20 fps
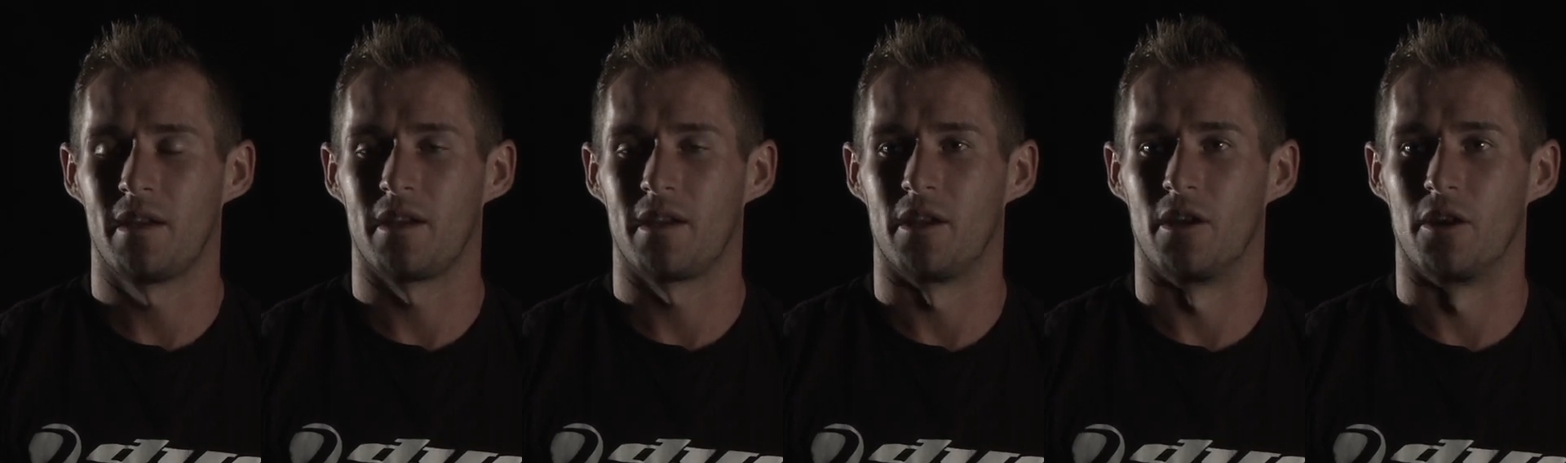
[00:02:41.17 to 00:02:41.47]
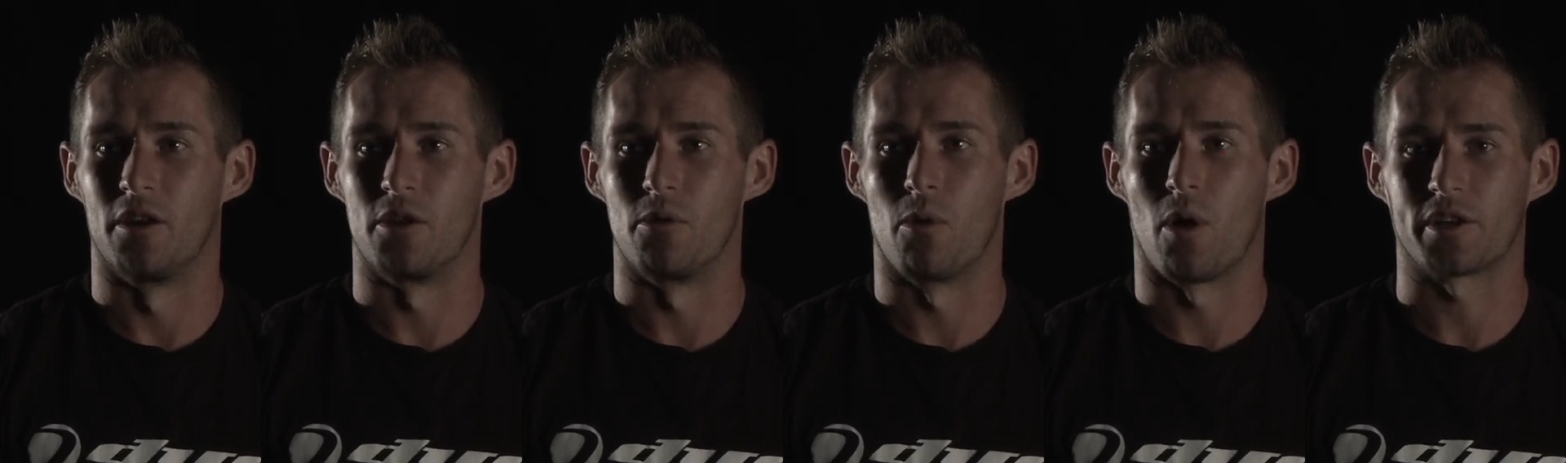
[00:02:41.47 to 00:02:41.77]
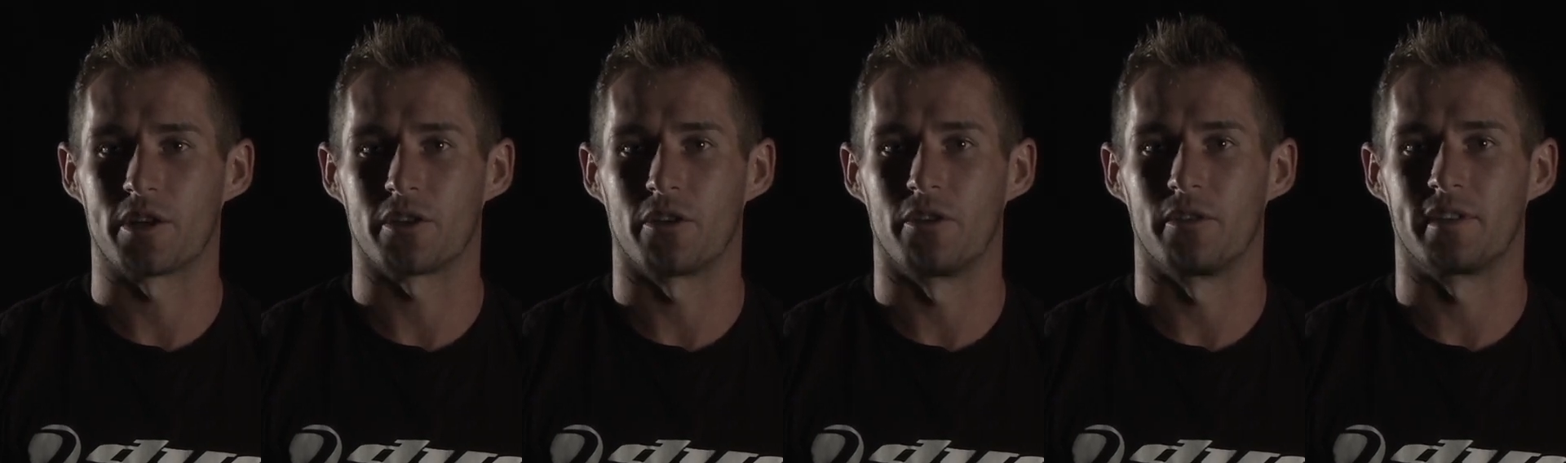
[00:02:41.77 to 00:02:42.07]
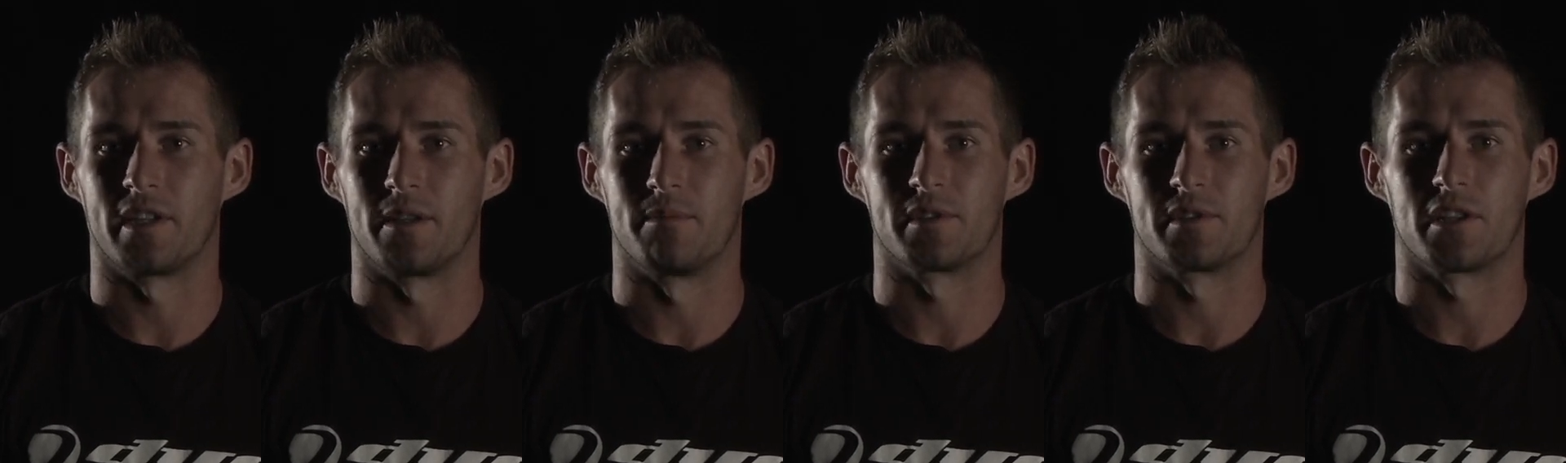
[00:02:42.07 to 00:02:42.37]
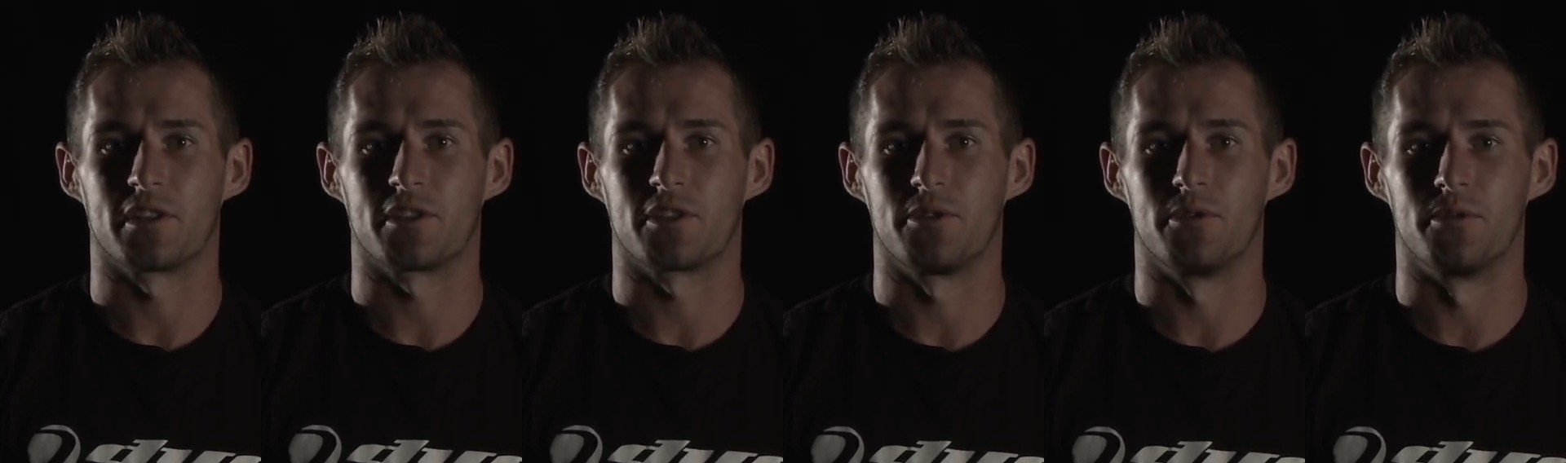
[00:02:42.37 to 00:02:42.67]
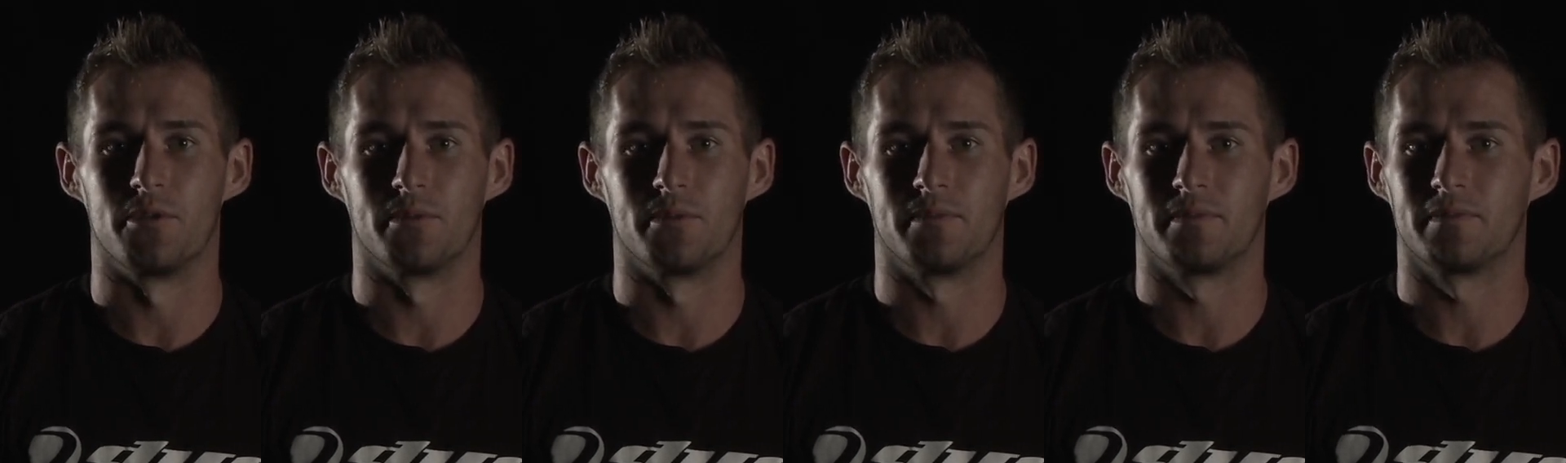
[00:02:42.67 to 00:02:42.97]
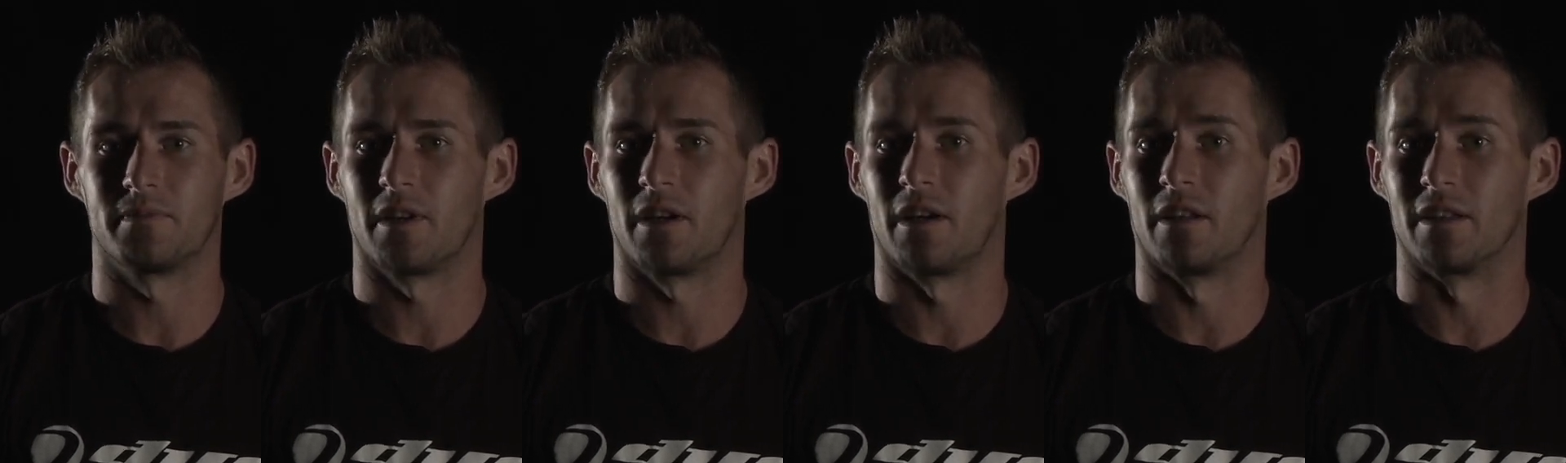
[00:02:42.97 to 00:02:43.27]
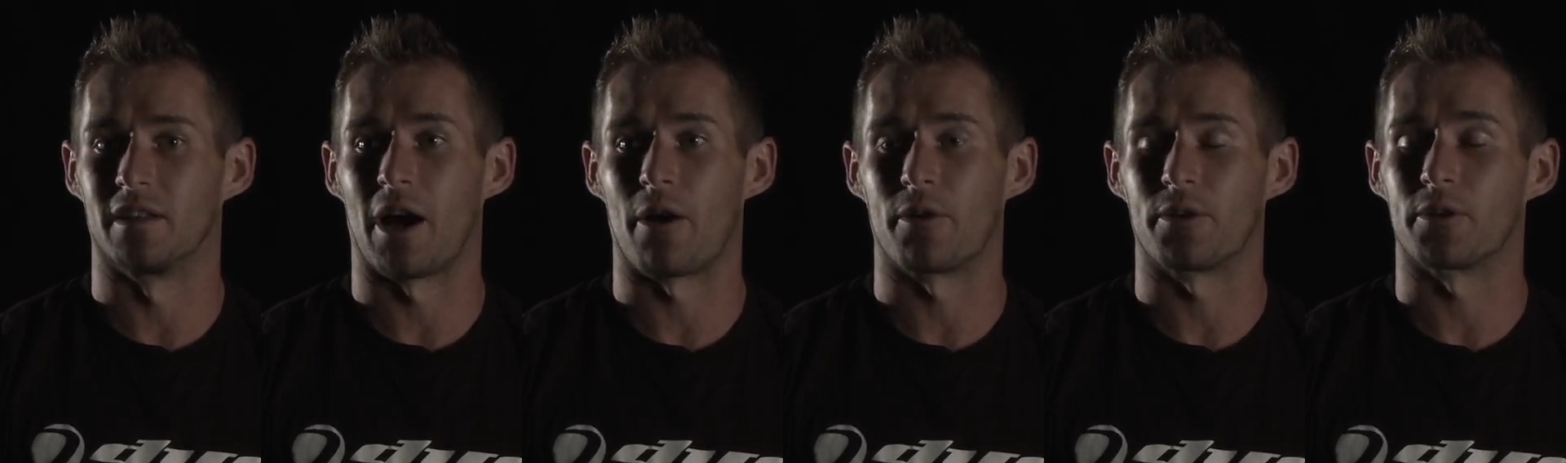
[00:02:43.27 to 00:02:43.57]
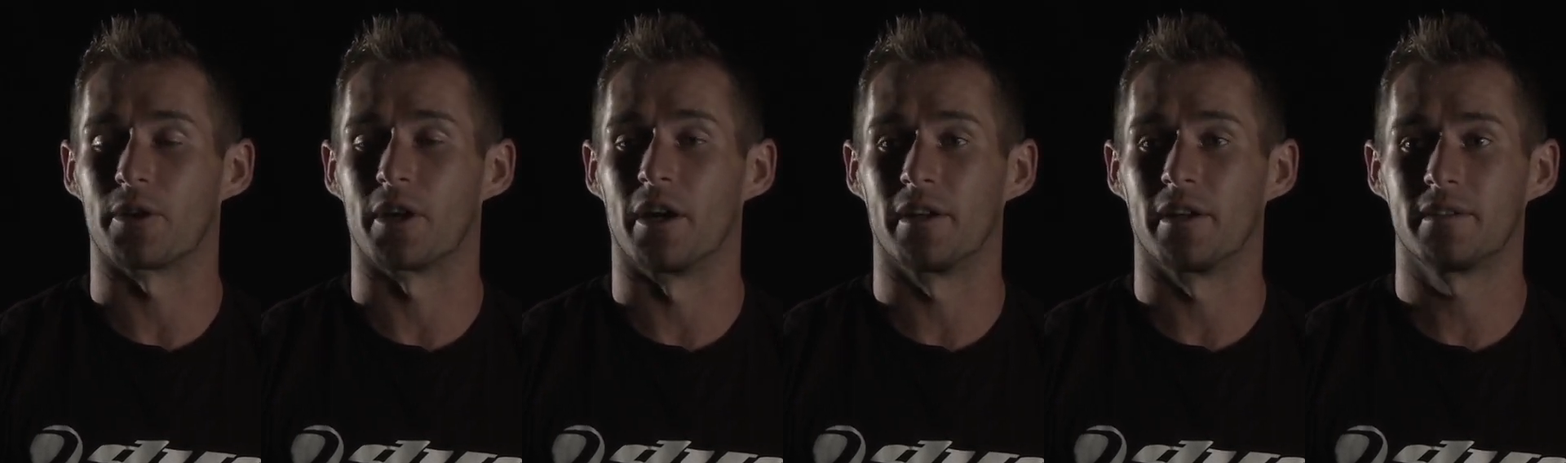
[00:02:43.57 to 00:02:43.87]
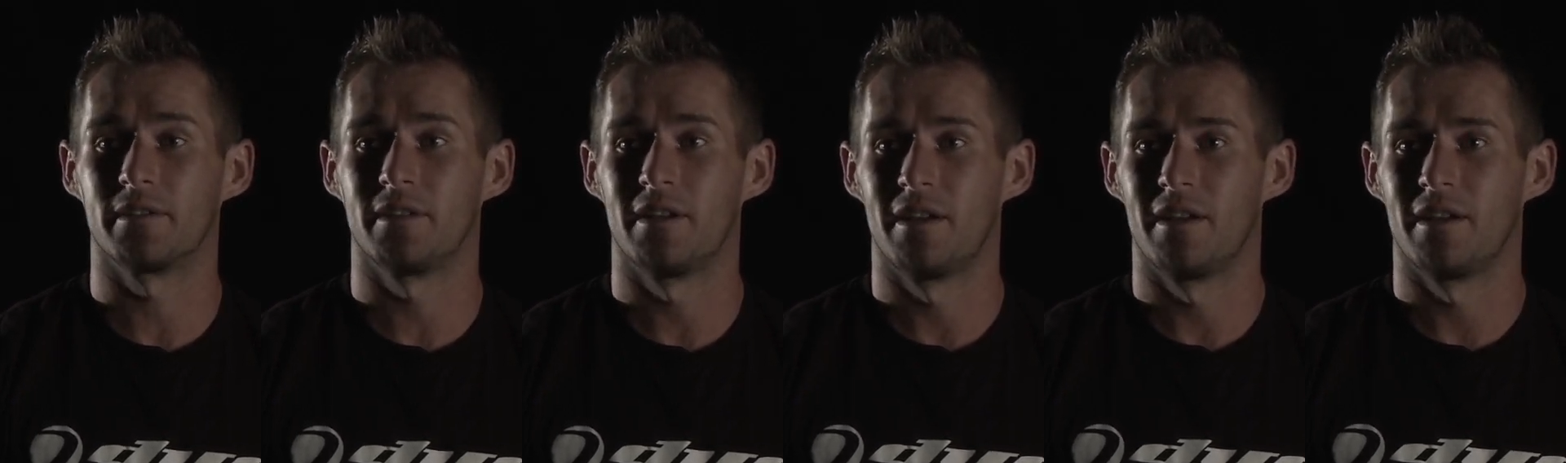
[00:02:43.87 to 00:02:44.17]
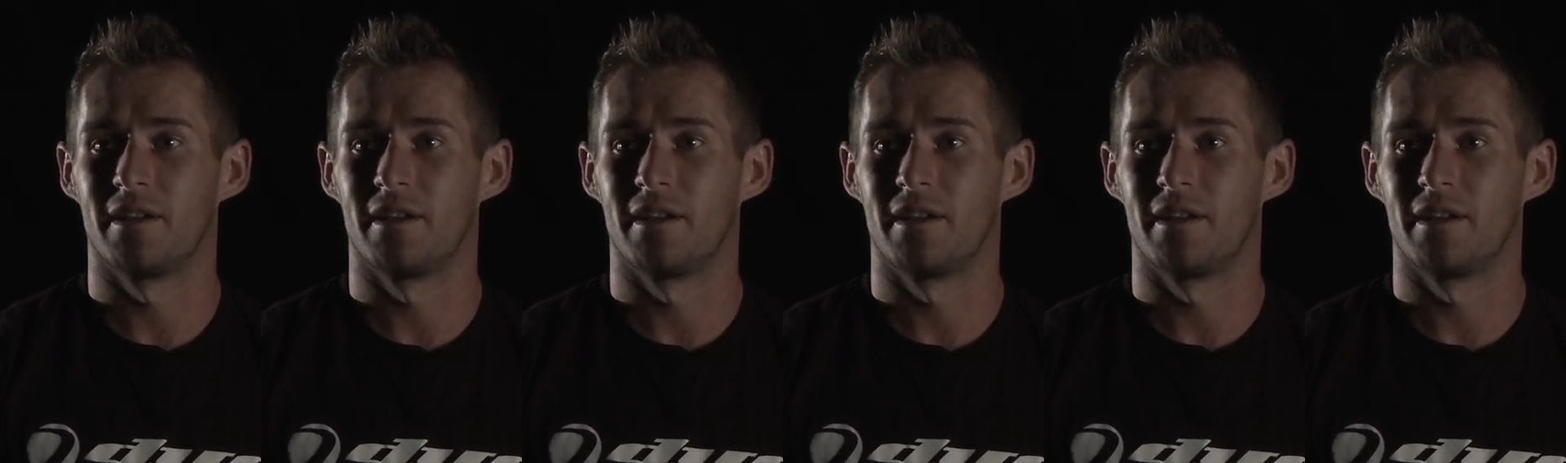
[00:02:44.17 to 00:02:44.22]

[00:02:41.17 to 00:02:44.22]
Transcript: you know, you watch other teams that shoot a louder gun,